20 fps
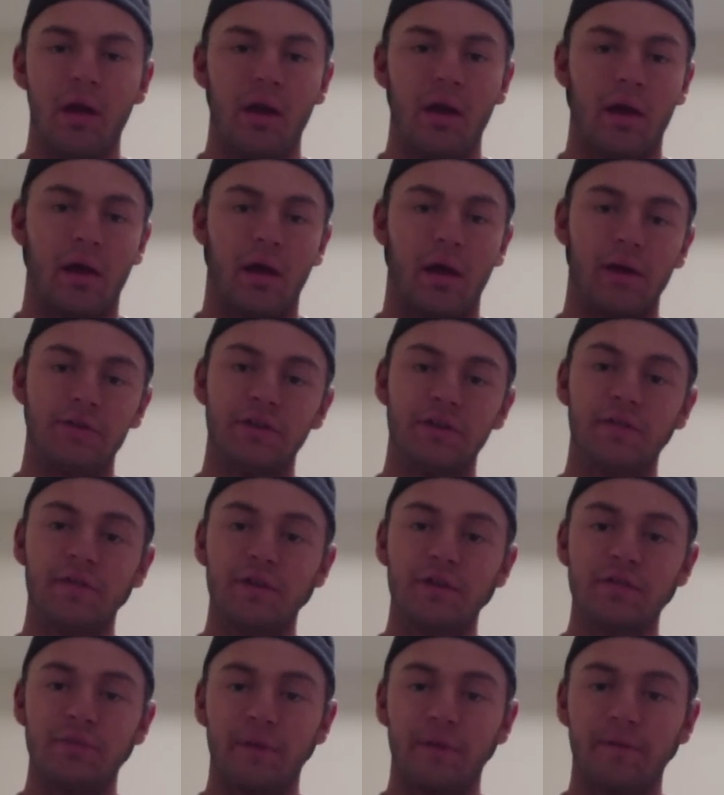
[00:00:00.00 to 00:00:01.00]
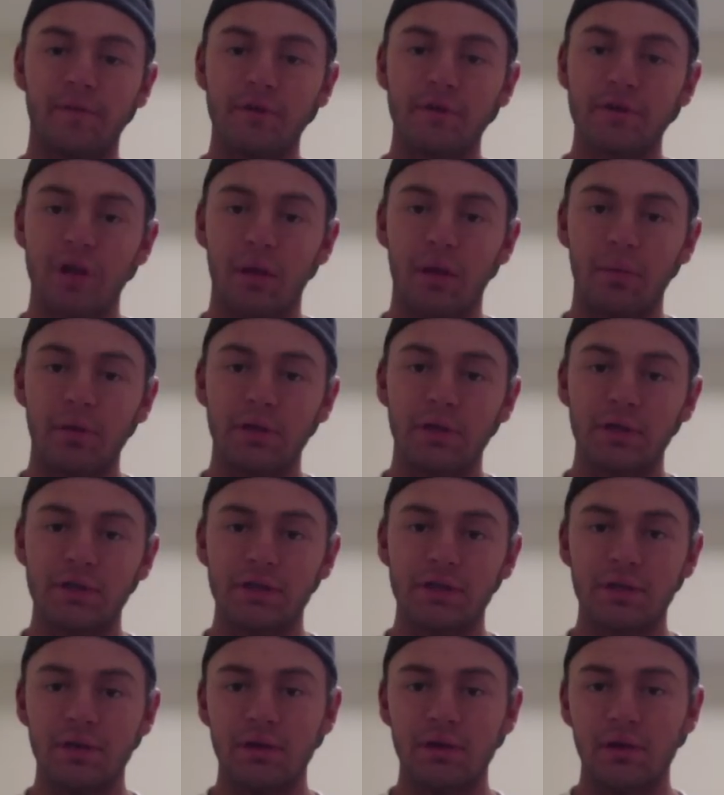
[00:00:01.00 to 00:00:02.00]
I just finished my first
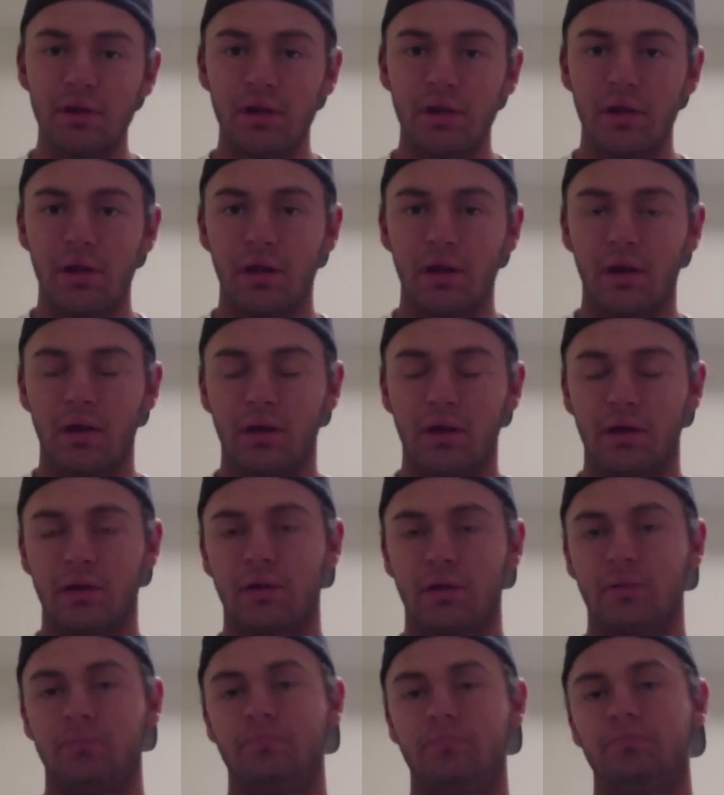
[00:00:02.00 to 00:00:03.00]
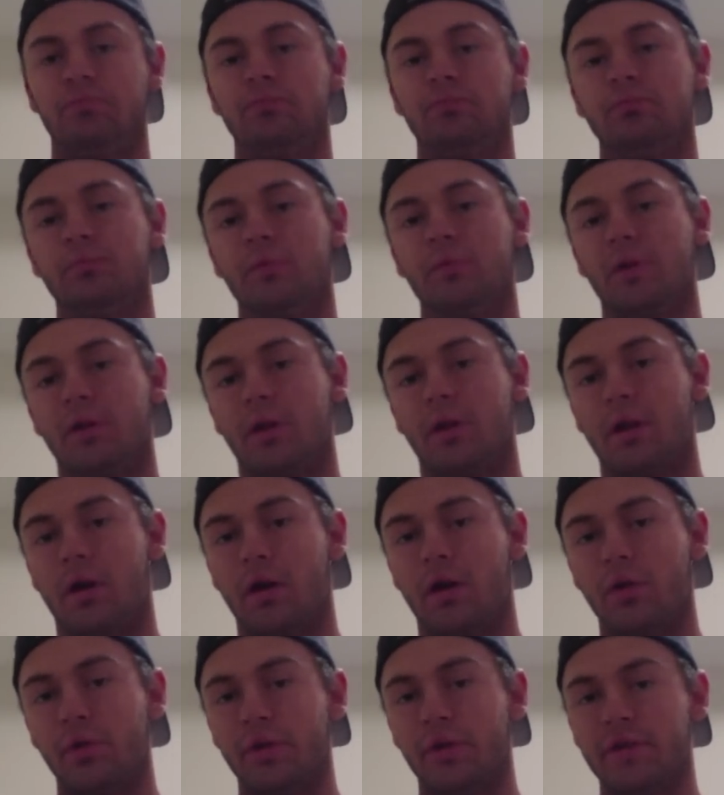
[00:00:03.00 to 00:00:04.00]
competition in
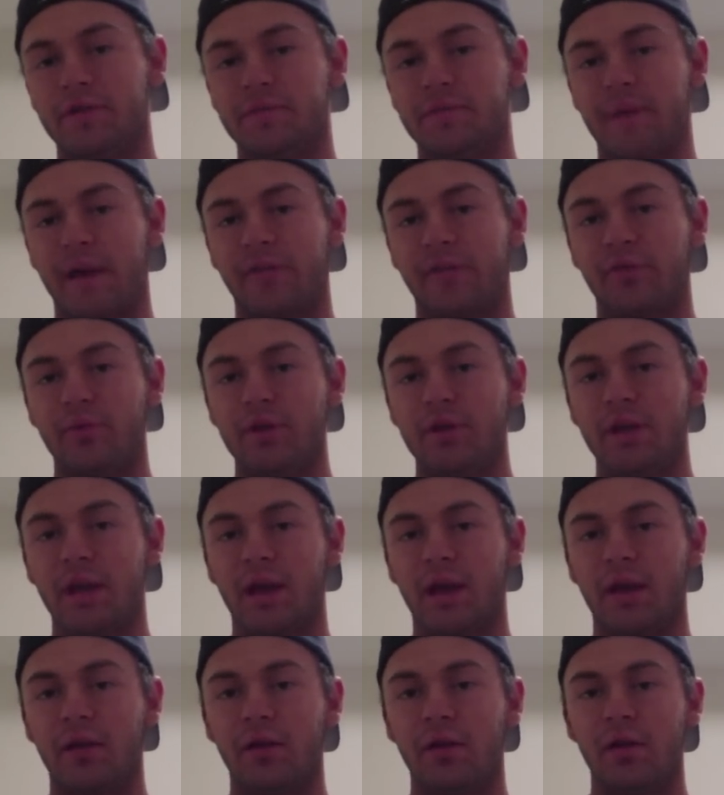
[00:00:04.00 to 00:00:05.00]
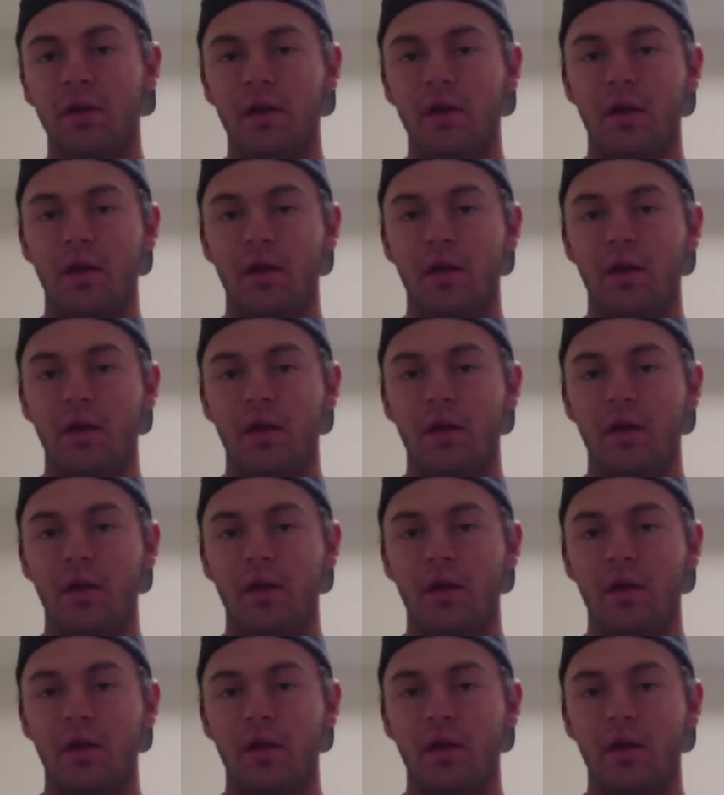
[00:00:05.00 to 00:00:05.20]
Ottawa this past weekend.